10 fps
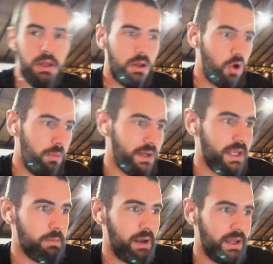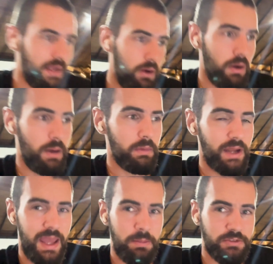Got my day planned out. I'm
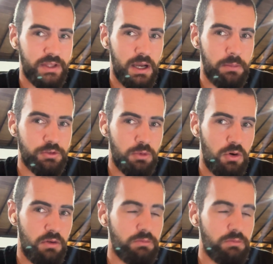gonna aim to get up tomorrow.